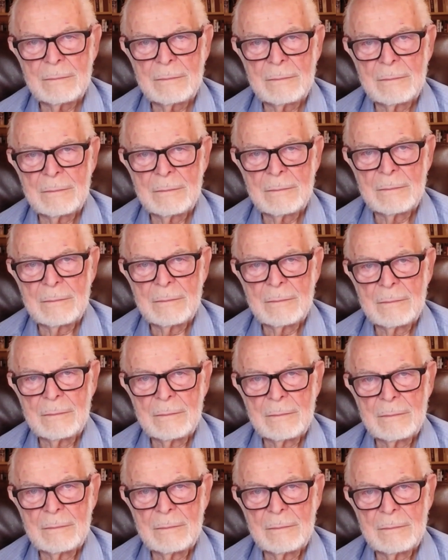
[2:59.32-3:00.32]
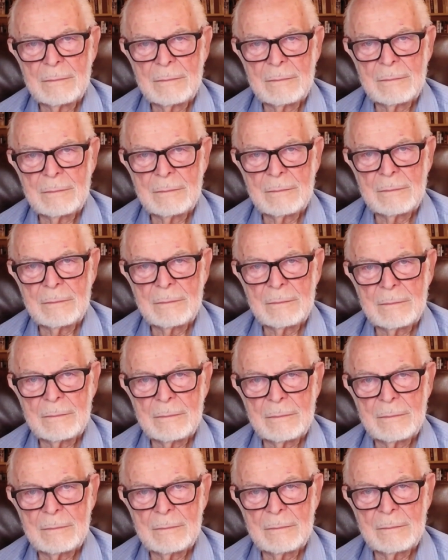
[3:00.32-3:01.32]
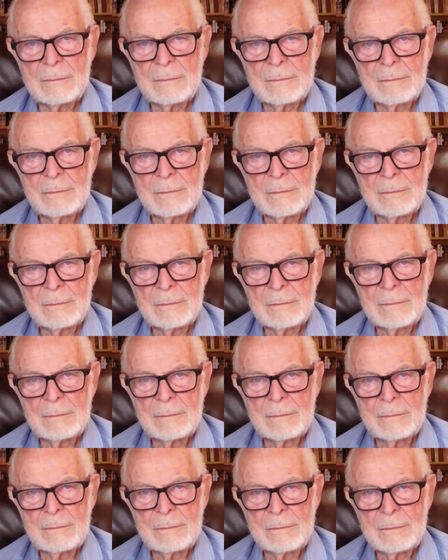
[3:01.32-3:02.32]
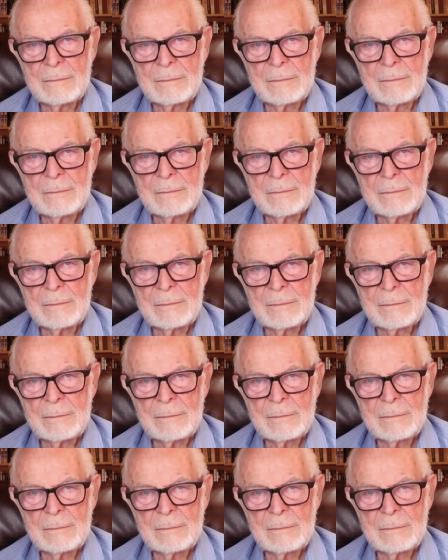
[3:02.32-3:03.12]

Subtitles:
The person shown says nothing.